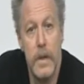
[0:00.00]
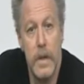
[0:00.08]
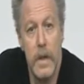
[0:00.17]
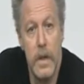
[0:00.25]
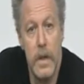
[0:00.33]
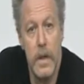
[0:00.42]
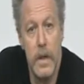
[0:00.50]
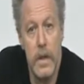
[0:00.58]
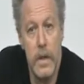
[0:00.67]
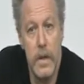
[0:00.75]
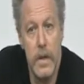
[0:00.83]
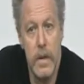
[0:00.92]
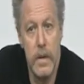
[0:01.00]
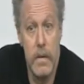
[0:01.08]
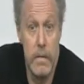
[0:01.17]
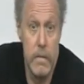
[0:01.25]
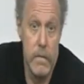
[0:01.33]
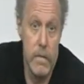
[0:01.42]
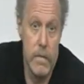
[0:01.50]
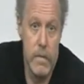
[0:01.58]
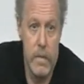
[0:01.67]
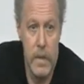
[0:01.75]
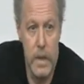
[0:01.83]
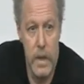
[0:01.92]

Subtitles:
(no one is talking)